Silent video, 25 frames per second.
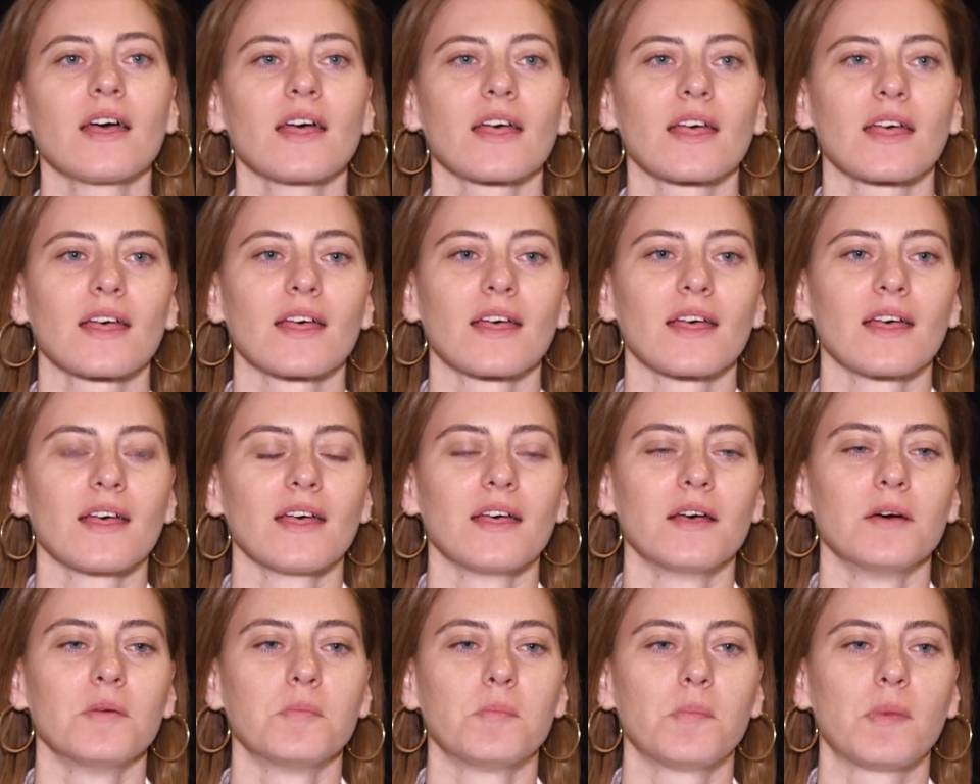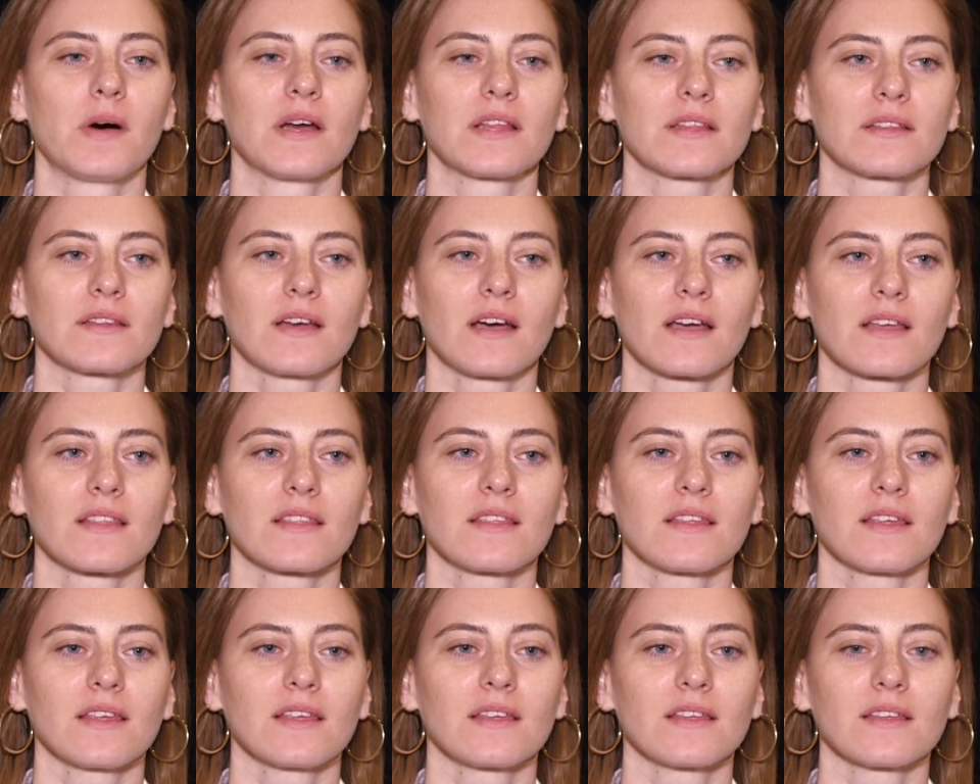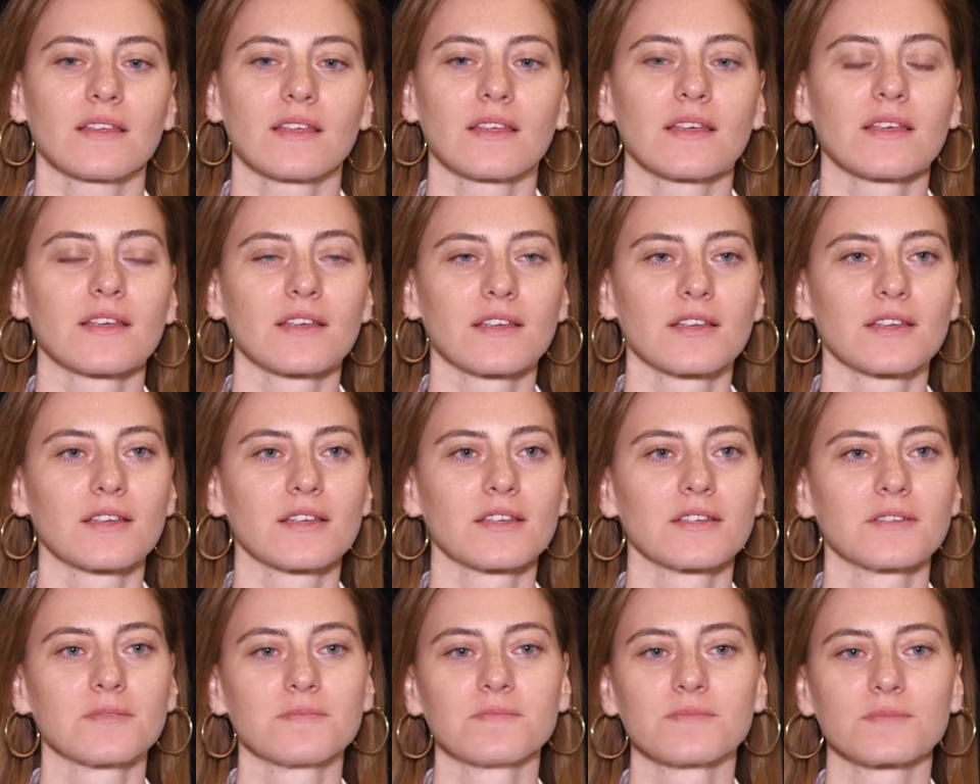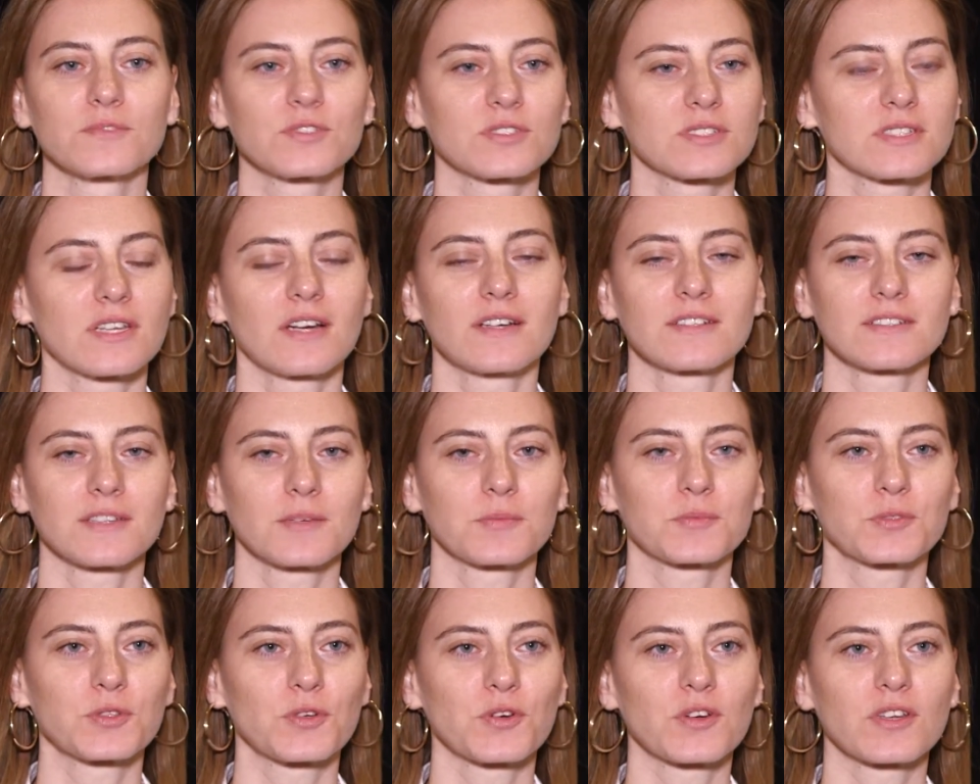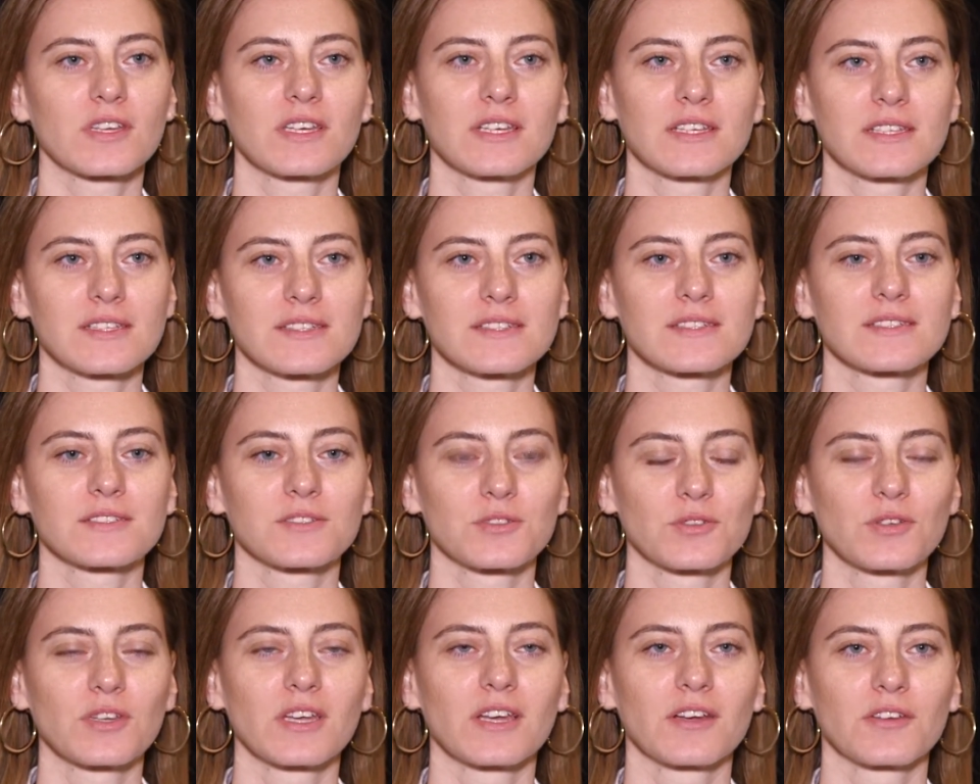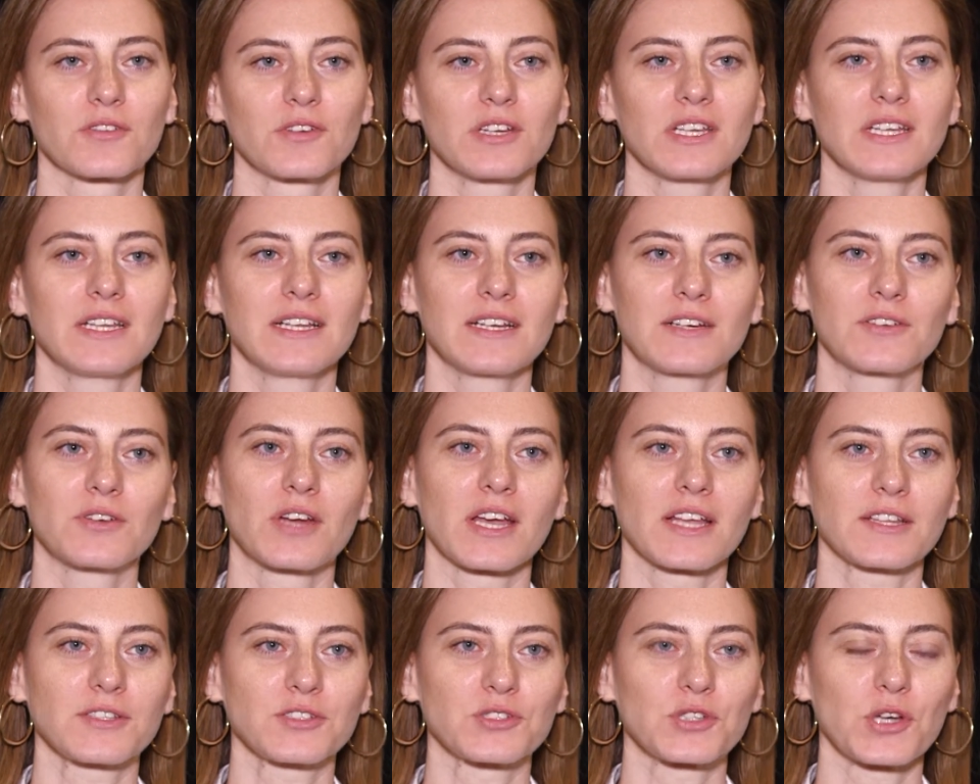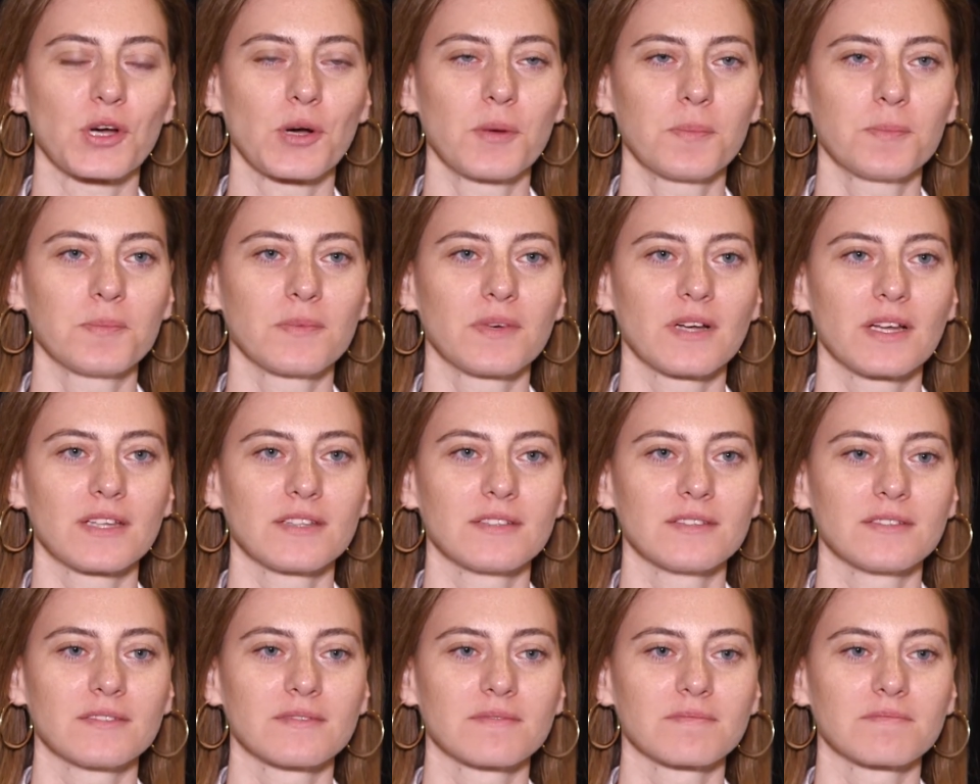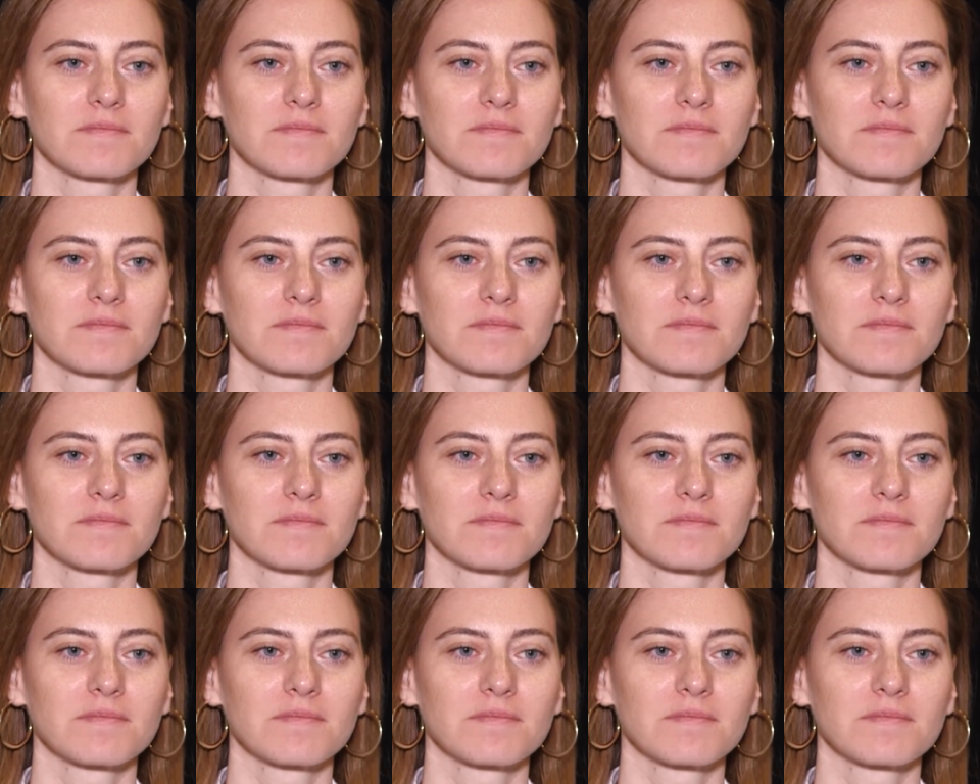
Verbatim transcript: Uh, but I think uh, Startup Turkey is doing a really great job and